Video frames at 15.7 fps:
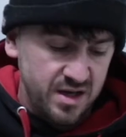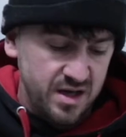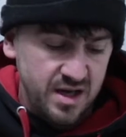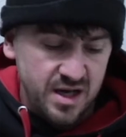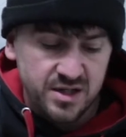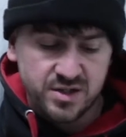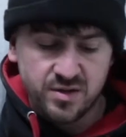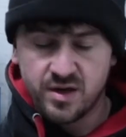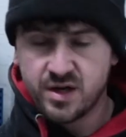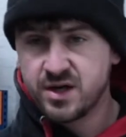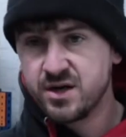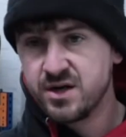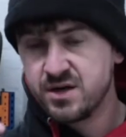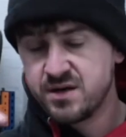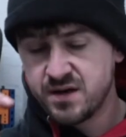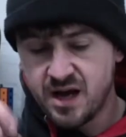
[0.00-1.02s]
so I can
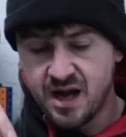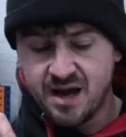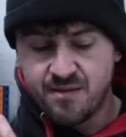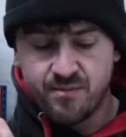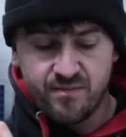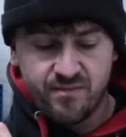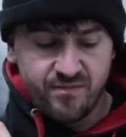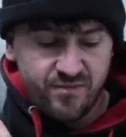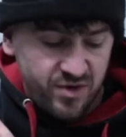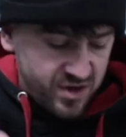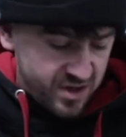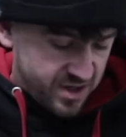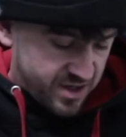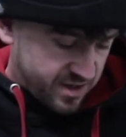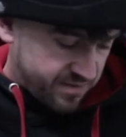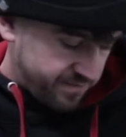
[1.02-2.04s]
clamp
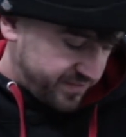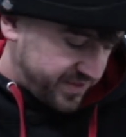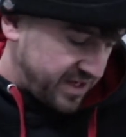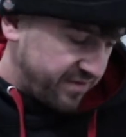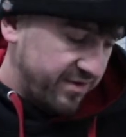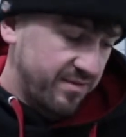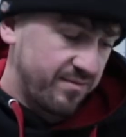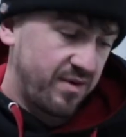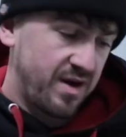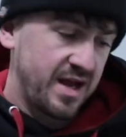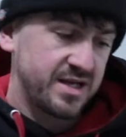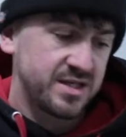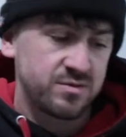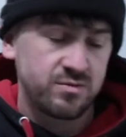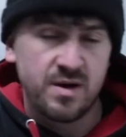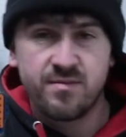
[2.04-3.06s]
the TV in
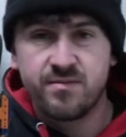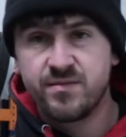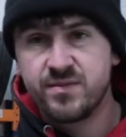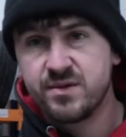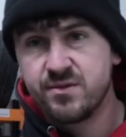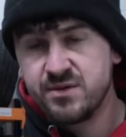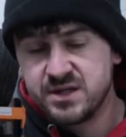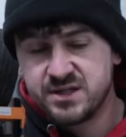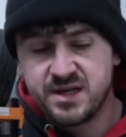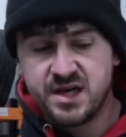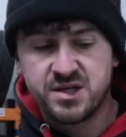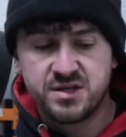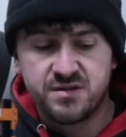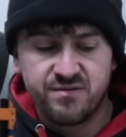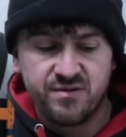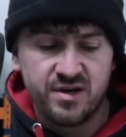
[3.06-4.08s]
place when we're
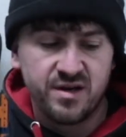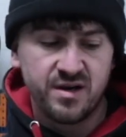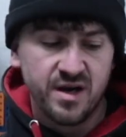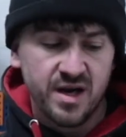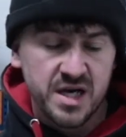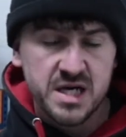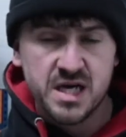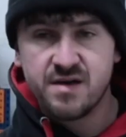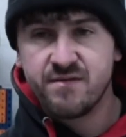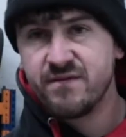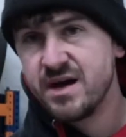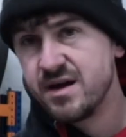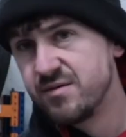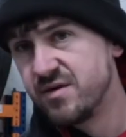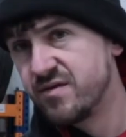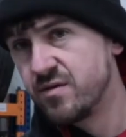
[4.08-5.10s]
stationary, and then
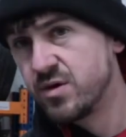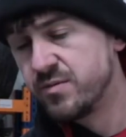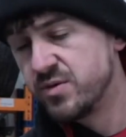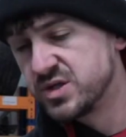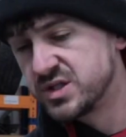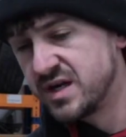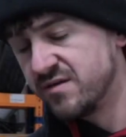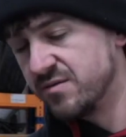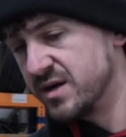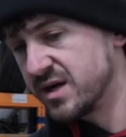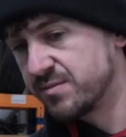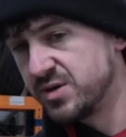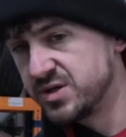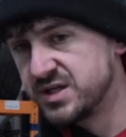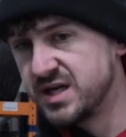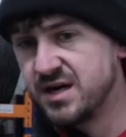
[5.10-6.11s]
if I want to push it out of the way, I can
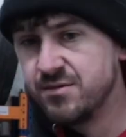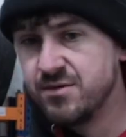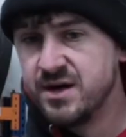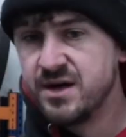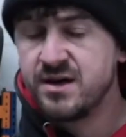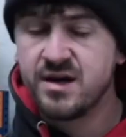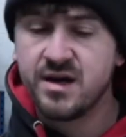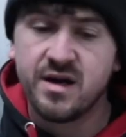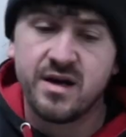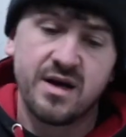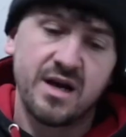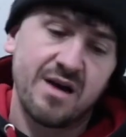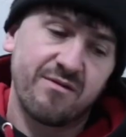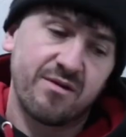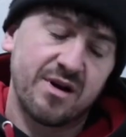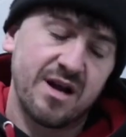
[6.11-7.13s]
push it out of the way, and
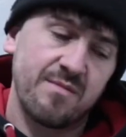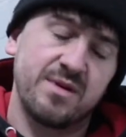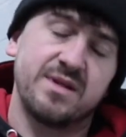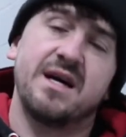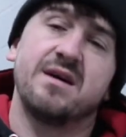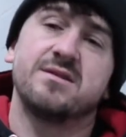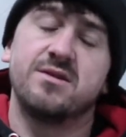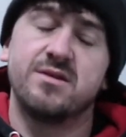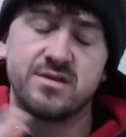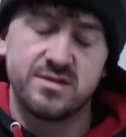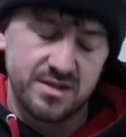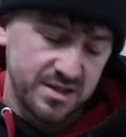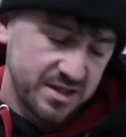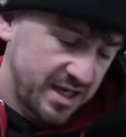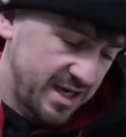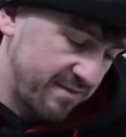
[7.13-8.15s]
we can clamp it down so it doesn't keep